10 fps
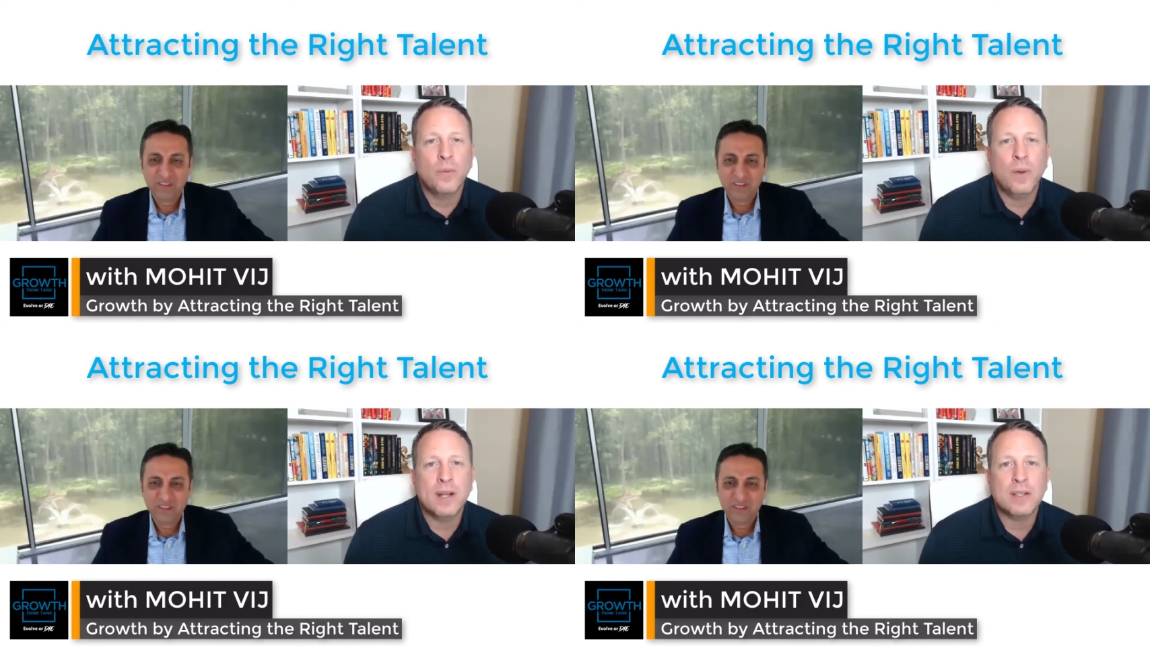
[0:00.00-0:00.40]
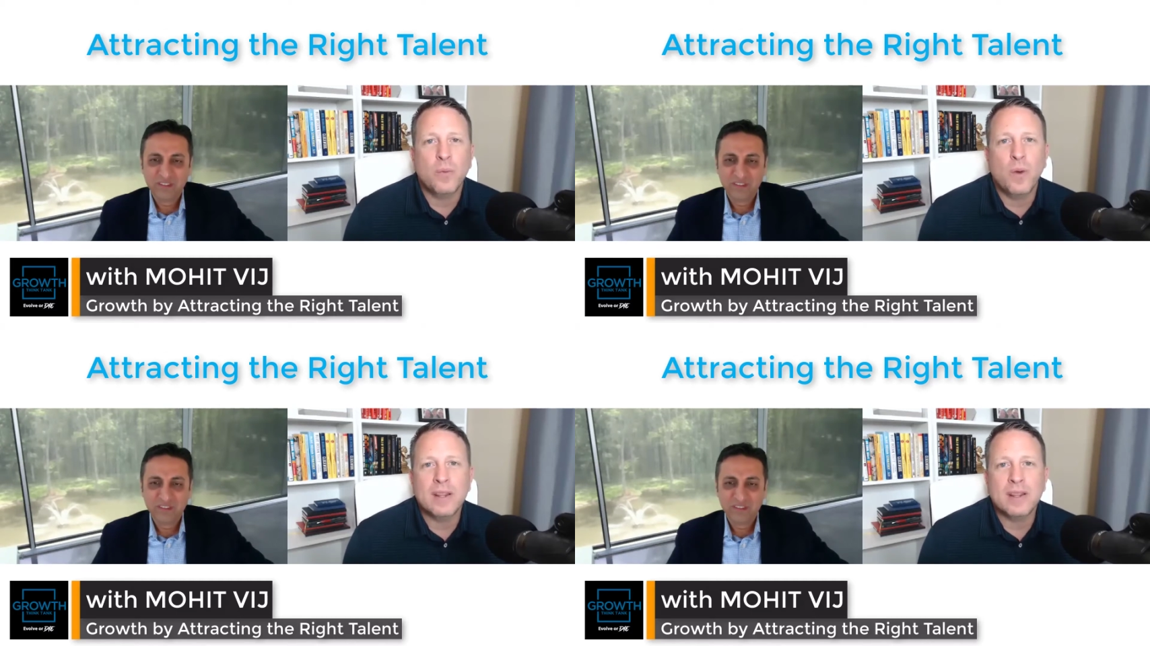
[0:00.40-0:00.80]
Speaker 1: What is
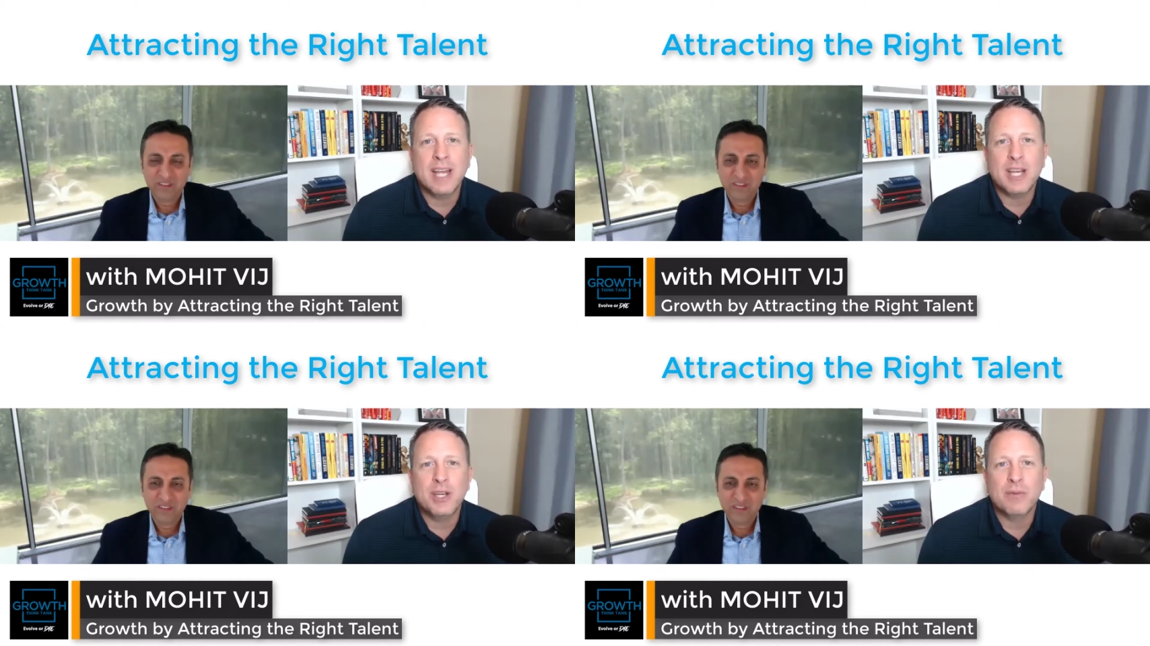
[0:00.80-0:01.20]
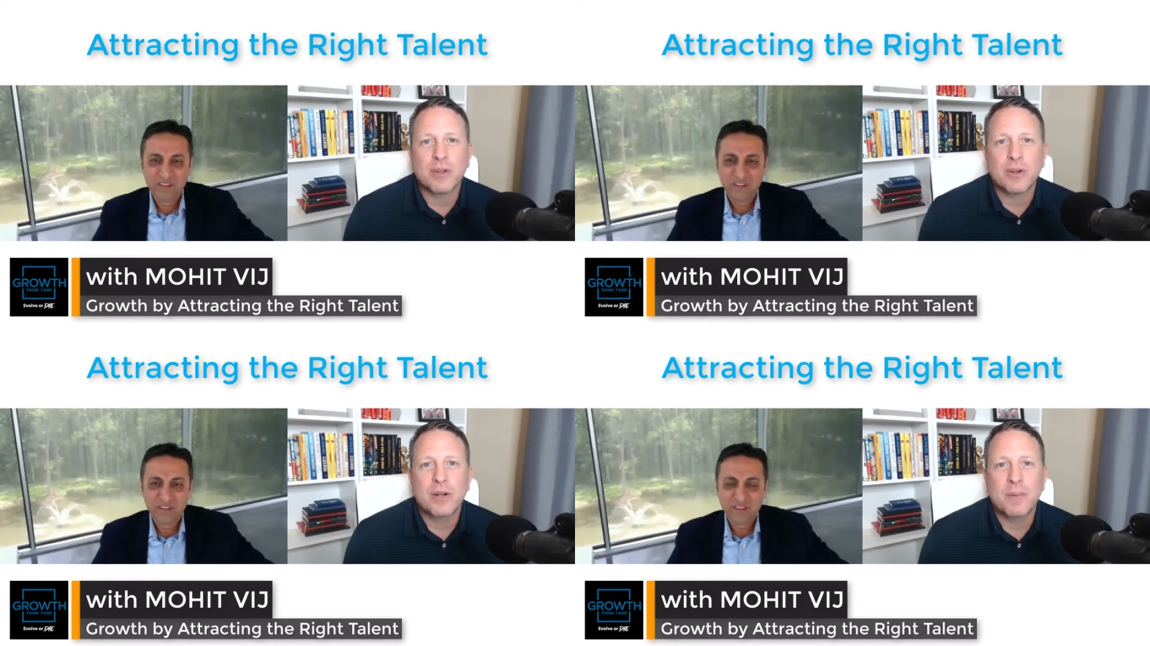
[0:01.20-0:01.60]
one thing you've
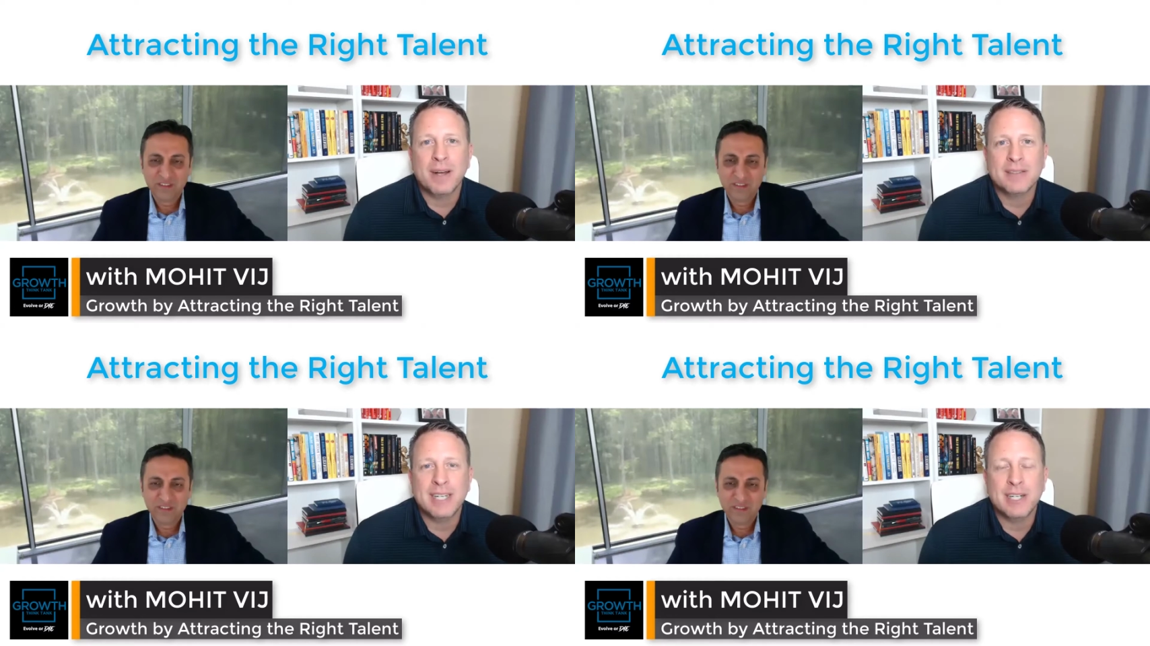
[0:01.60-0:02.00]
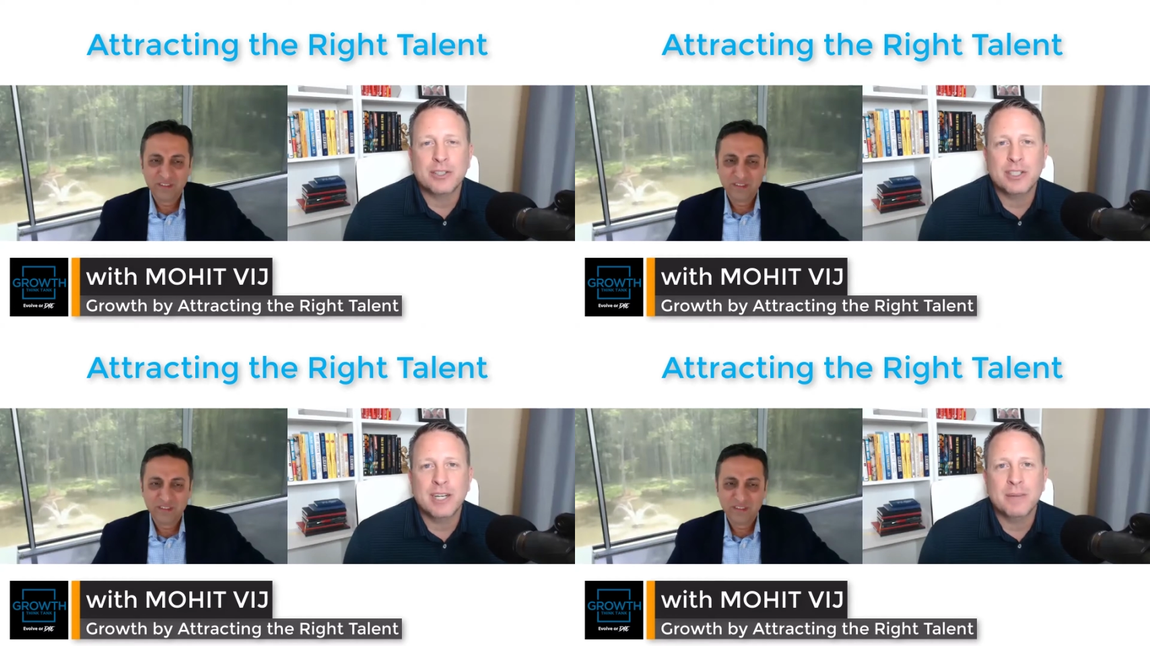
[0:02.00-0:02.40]
learned about
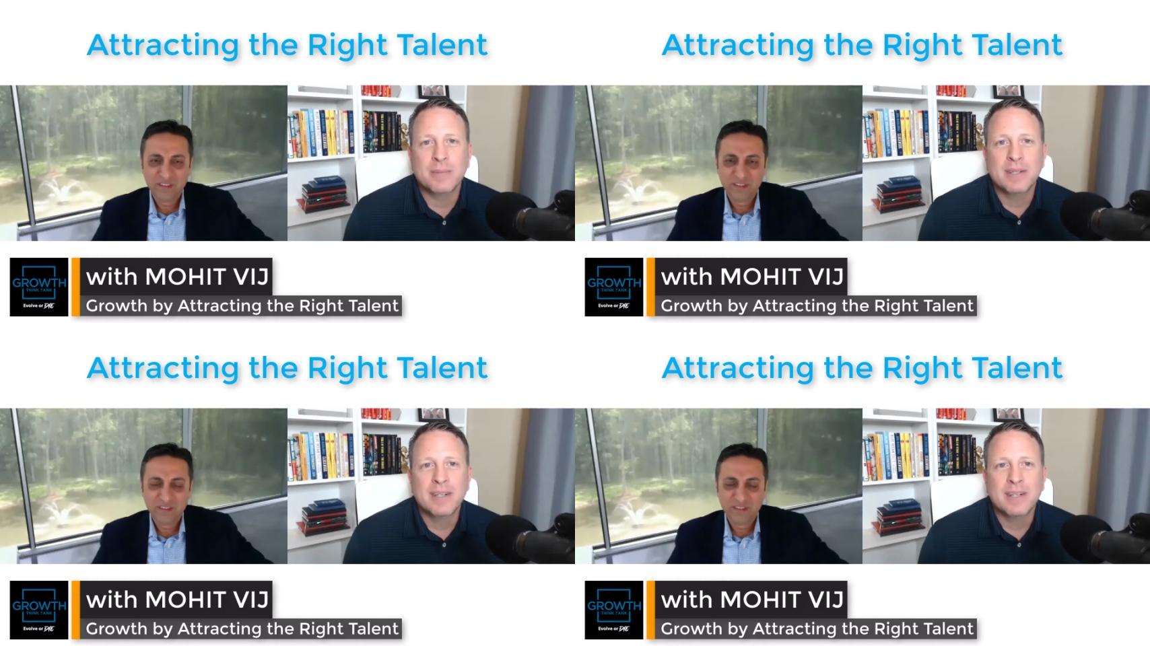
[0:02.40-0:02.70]
leadership